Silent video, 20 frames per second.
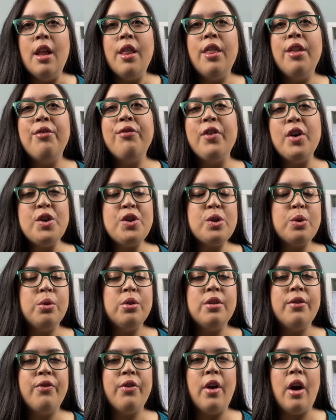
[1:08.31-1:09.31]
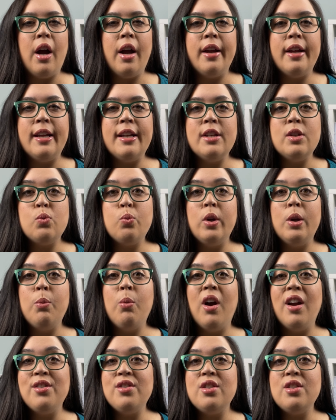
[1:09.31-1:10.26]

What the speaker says: The first school of thought is we want